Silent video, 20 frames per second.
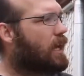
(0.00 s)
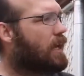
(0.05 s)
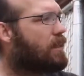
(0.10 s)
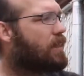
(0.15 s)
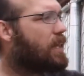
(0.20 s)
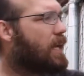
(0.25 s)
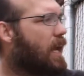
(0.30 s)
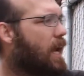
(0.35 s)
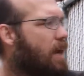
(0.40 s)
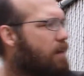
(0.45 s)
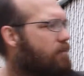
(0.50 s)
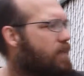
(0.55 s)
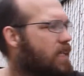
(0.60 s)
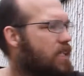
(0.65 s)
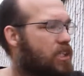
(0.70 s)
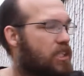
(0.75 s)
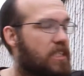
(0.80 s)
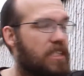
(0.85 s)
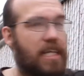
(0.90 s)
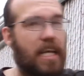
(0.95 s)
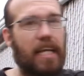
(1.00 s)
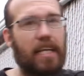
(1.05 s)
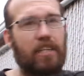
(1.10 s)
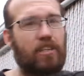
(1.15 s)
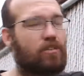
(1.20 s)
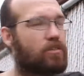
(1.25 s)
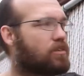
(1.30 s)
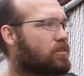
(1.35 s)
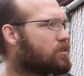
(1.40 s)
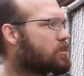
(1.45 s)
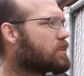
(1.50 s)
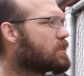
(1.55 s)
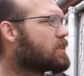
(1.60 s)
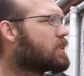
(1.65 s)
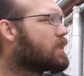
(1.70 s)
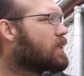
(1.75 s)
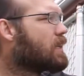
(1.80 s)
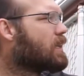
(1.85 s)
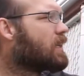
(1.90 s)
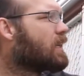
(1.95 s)
they have these tendrils,
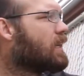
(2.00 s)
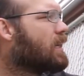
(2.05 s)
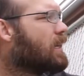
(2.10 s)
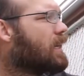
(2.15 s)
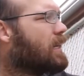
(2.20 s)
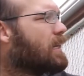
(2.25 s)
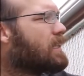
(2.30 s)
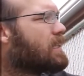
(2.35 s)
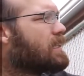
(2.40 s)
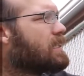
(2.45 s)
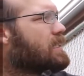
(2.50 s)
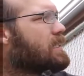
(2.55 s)
these